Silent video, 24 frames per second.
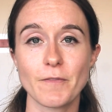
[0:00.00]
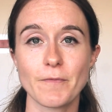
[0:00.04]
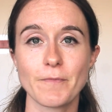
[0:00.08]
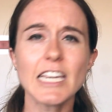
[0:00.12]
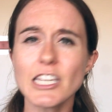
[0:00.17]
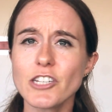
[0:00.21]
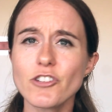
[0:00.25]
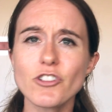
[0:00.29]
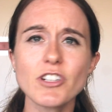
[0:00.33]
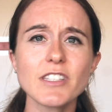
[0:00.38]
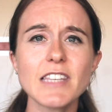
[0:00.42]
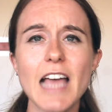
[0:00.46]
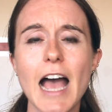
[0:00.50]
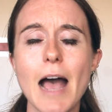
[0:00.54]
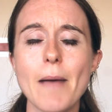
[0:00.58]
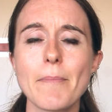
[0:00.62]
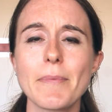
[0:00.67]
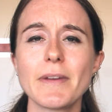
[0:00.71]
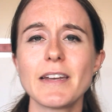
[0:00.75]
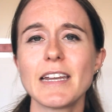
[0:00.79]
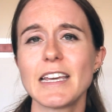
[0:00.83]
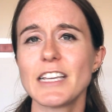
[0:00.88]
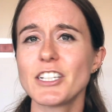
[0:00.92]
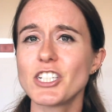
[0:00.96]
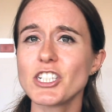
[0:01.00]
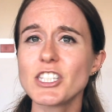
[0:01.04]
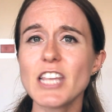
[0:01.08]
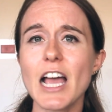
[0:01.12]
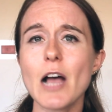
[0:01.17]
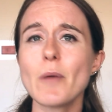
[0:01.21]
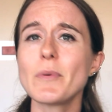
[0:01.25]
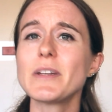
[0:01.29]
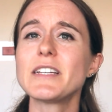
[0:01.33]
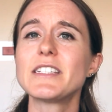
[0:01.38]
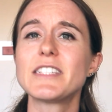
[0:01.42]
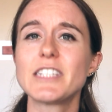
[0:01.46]
Injuries happen, it's just
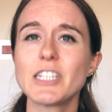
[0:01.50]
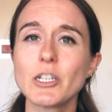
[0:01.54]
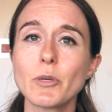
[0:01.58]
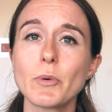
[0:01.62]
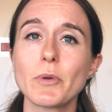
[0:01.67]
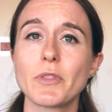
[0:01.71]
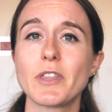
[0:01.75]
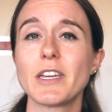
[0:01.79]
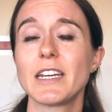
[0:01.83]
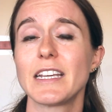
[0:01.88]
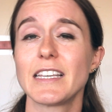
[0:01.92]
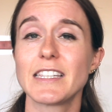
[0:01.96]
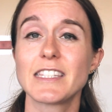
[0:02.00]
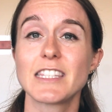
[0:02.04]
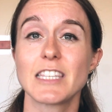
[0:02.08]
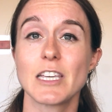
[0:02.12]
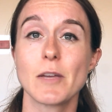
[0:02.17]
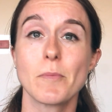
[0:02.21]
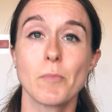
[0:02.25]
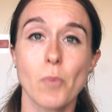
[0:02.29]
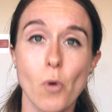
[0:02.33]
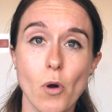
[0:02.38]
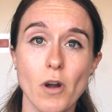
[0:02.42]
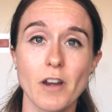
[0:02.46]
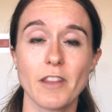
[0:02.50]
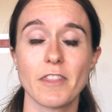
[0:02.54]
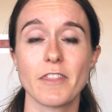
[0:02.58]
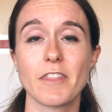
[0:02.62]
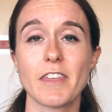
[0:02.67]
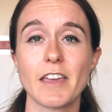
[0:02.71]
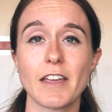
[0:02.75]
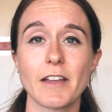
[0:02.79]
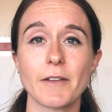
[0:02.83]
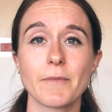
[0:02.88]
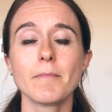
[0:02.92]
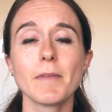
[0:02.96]
how we deal with it is the important
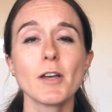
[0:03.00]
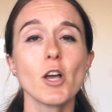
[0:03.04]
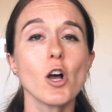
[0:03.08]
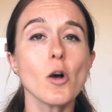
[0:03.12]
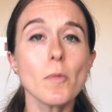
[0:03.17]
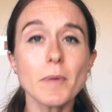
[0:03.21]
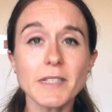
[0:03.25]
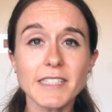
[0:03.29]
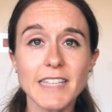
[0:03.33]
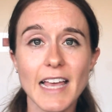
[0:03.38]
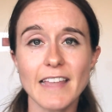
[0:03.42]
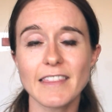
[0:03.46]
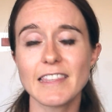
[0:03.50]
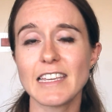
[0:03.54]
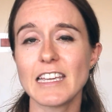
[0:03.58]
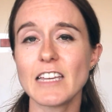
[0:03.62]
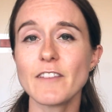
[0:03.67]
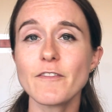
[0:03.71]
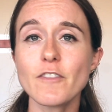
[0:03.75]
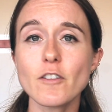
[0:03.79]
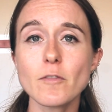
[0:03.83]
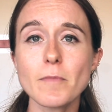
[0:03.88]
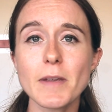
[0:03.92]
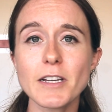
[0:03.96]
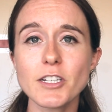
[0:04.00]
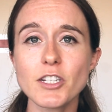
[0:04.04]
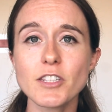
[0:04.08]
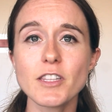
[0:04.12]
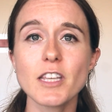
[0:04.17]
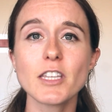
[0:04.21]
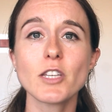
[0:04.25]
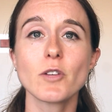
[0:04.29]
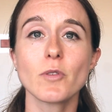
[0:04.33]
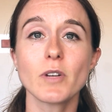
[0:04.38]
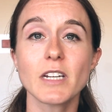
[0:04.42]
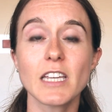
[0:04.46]
thing. My hope is that the information
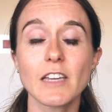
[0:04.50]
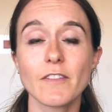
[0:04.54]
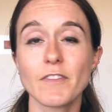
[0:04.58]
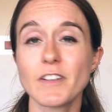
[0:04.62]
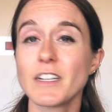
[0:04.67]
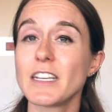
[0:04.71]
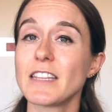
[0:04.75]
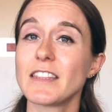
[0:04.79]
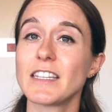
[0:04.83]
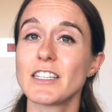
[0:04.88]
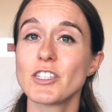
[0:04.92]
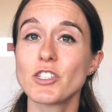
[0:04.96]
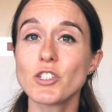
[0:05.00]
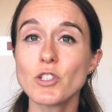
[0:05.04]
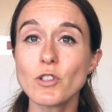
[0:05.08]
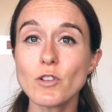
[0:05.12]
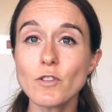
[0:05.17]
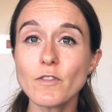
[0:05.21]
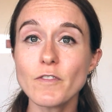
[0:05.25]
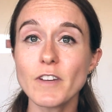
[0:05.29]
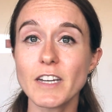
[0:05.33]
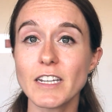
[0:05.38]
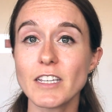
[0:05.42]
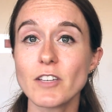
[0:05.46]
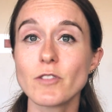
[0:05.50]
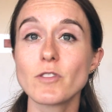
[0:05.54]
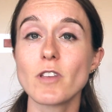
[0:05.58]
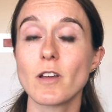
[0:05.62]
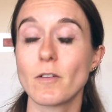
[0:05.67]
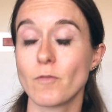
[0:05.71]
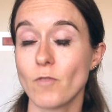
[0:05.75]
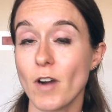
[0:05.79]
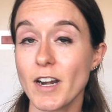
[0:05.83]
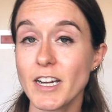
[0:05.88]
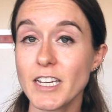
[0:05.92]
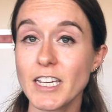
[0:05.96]
that you were given in these 2 videos
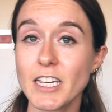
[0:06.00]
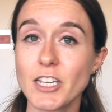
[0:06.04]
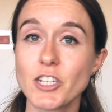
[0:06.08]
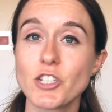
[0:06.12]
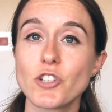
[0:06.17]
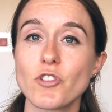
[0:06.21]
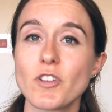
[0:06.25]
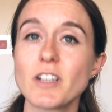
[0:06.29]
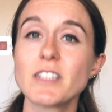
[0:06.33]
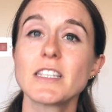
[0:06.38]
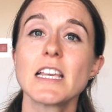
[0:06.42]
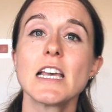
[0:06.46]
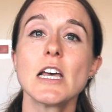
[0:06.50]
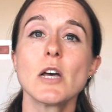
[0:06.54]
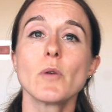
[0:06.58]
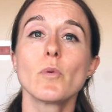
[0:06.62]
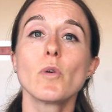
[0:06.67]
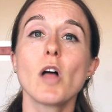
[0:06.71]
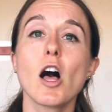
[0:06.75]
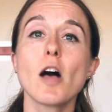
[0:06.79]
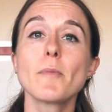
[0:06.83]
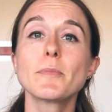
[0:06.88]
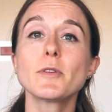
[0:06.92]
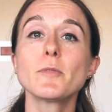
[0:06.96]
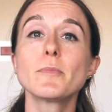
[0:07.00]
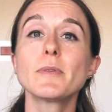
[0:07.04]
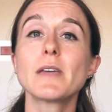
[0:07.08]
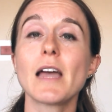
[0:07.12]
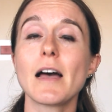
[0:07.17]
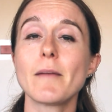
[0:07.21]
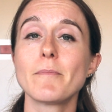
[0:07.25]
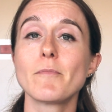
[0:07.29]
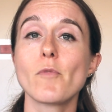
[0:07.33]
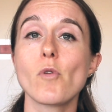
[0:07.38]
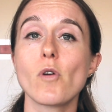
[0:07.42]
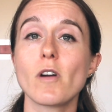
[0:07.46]
on running injuries will help you
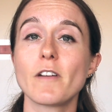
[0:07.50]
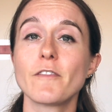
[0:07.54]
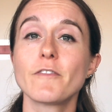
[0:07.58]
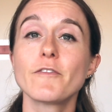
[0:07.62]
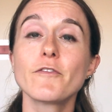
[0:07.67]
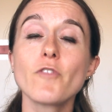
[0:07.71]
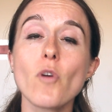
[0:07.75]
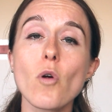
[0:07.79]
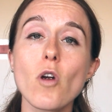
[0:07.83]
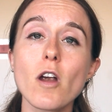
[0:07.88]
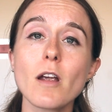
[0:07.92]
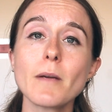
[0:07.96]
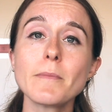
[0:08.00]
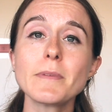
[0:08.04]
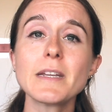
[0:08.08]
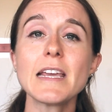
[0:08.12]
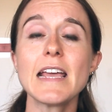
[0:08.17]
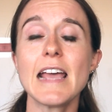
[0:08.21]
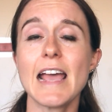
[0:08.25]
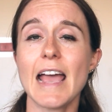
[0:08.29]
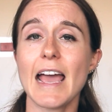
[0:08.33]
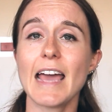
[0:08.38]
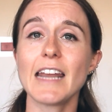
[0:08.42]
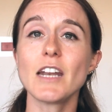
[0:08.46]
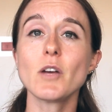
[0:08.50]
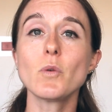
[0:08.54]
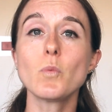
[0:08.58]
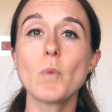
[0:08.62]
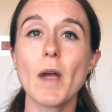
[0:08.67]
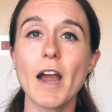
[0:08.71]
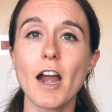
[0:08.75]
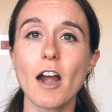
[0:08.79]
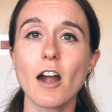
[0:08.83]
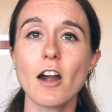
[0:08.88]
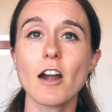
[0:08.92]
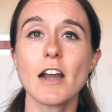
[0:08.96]
become more informed and
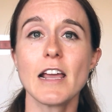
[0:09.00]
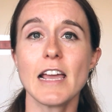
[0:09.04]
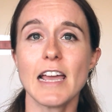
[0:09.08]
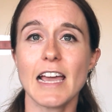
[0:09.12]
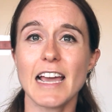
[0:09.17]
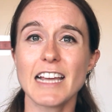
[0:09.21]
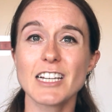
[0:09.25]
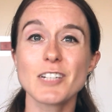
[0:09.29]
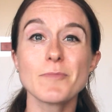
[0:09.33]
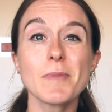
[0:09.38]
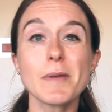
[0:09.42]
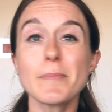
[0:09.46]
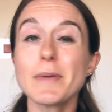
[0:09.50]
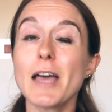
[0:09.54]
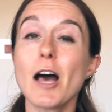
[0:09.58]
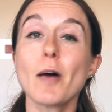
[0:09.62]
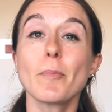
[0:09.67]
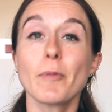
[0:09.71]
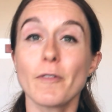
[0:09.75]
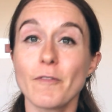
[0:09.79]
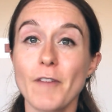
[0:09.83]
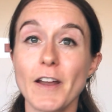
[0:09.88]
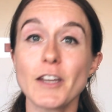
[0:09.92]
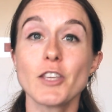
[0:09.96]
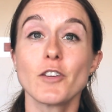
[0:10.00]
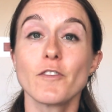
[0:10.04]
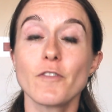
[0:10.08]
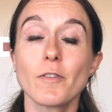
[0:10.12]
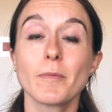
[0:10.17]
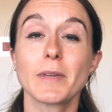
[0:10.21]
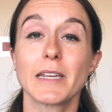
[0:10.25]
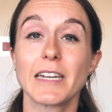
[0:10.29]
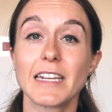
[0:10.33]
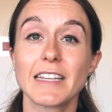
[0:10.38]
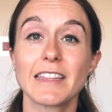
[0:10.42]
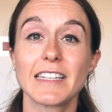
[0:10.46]
aware, and just maybe help prevent you
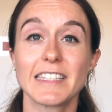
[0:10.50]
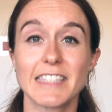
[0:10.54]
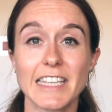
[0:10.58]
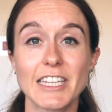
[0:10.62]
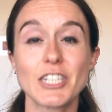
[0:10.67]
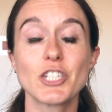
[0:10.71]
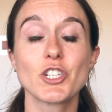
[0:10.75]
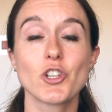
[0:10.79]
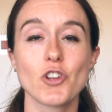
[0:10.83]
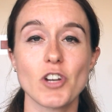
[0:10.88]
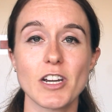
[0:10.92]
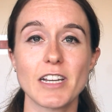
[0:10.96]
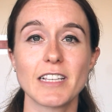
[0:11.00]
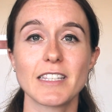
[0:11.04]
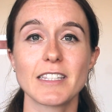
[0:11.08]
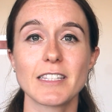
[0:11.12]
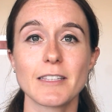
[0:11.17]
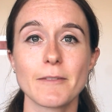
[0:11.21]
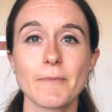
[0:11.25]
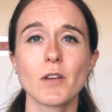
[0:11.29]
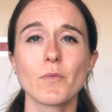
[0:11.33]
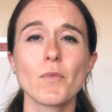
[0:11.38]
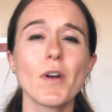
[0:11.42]
from getting these injuries.